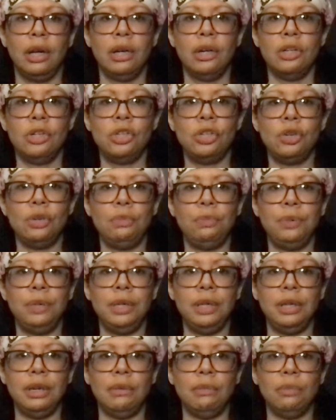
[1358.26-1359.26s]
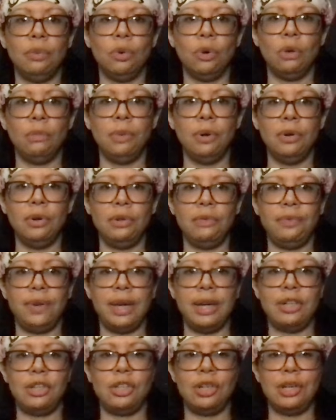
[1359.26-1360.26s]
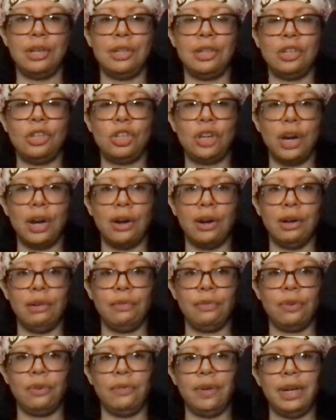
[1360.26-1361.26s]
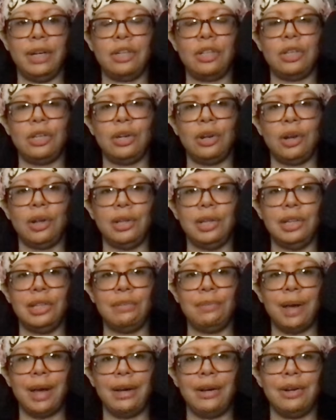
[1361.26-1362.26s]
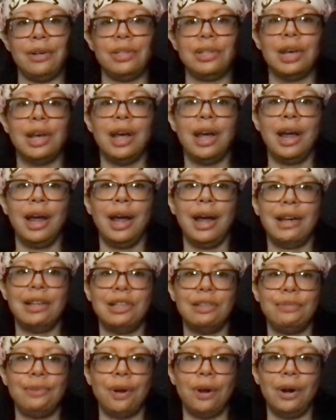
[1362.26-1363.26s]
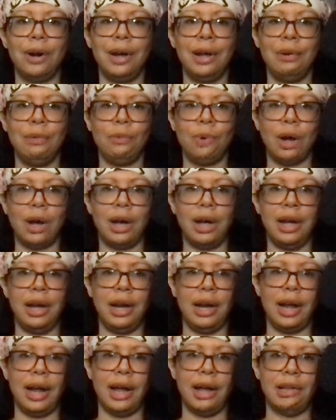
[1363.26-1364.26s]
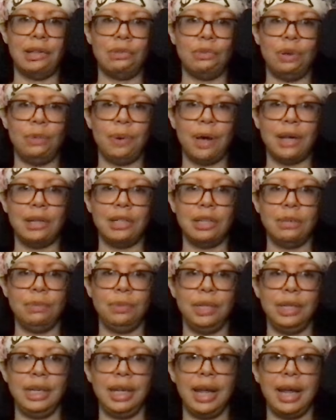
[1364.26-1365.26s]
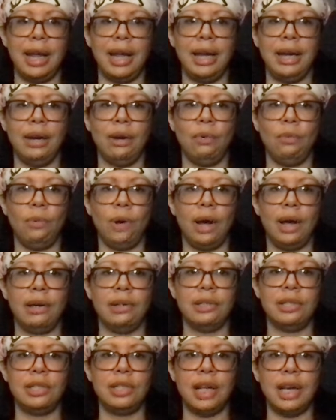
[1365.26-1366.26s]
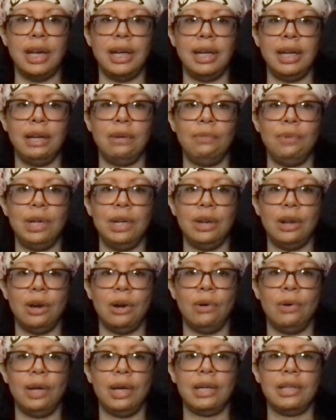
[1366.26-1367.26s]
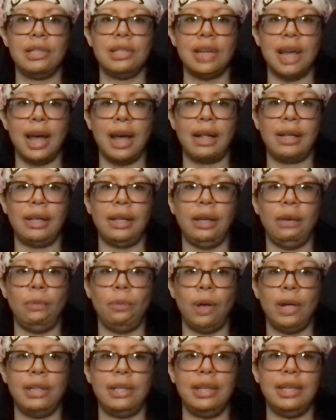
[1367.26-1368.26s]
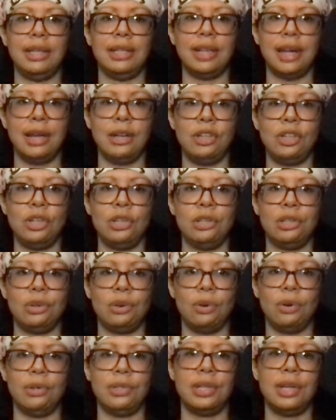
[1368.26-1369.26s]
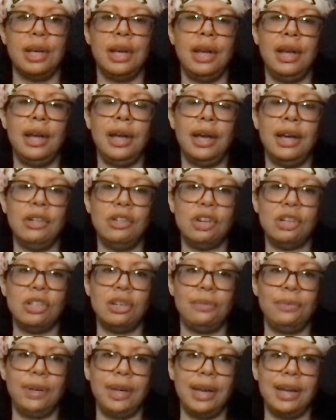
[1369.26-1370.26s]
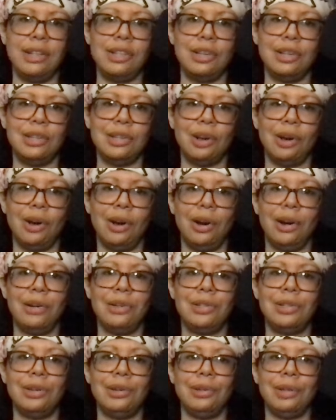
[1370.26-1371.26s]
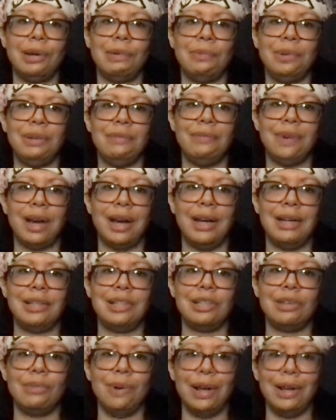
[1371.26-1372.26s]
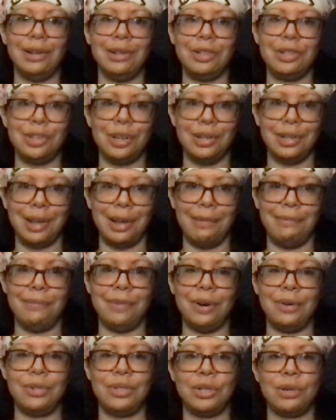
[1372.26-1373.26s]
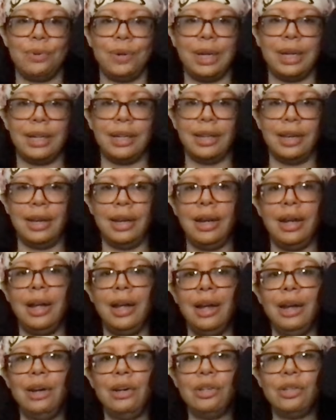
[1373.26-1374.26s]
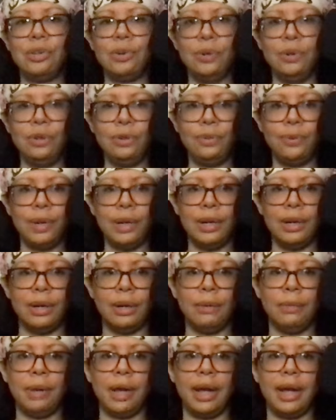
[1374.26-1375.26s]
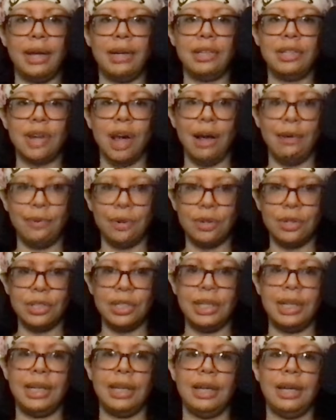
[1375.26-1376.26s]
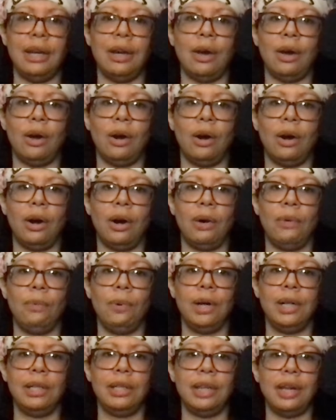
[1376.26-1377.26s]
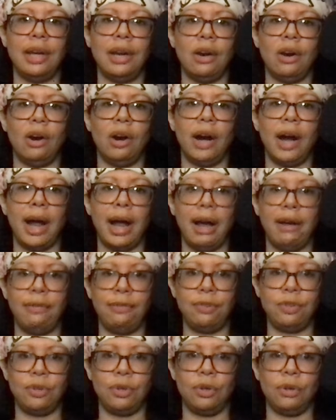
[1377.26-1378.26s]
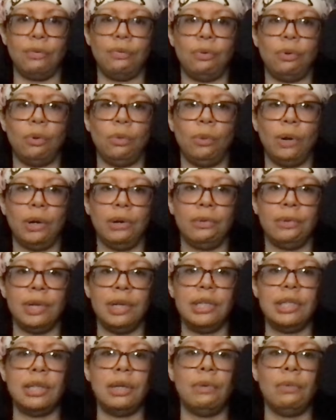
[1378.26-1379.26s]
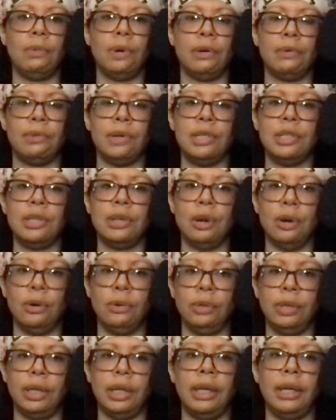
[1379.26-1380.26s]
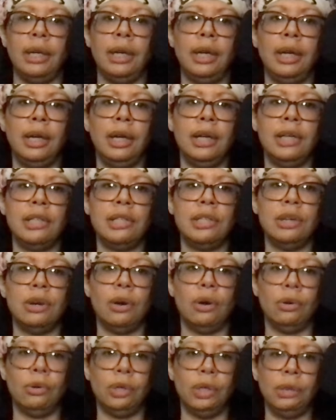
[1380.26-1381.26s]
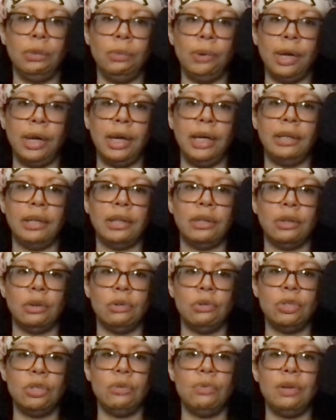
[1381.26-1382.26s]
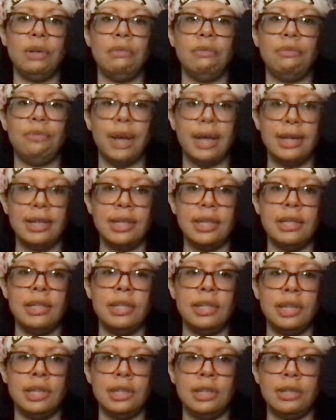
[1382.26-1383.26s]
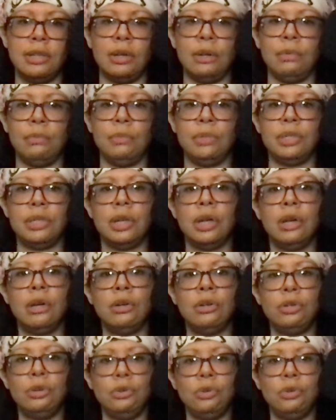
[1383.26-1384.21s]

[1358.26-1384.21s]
should be more motivation to share information on these matters as far and wide as we possibly can while stating we know exactly what the intentions, goals, and justifications are so that we might squelch them most quickly. Truth, freedom, and sovereignty are what they are after for one reason and one reason only. It is the only way that those who invented systems to